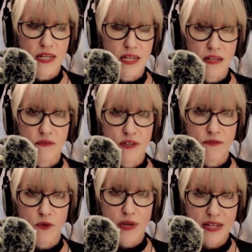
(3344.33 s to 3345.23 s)
even if
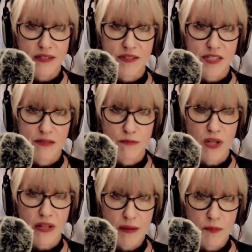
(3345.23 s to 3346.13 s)
you had
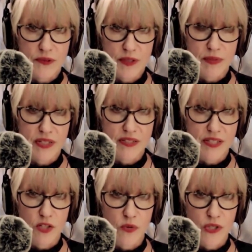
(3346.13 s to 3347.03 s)
small apple dumplings
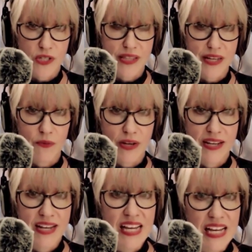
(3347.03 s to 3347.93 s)
that you were cooking that way,
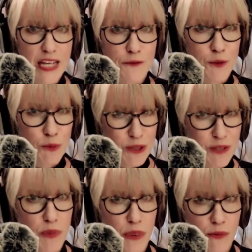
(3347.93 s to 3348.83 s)
if you put
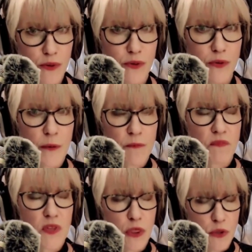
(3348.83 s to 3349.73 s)
them through
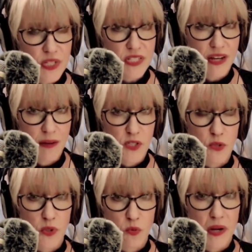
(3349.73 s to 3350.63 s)
3 times, you
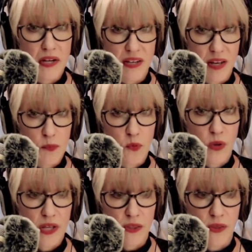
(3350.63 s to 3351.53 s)
would wind up
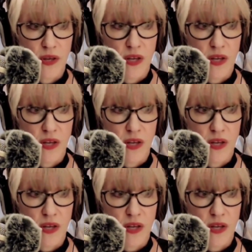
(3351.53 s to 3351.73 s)
with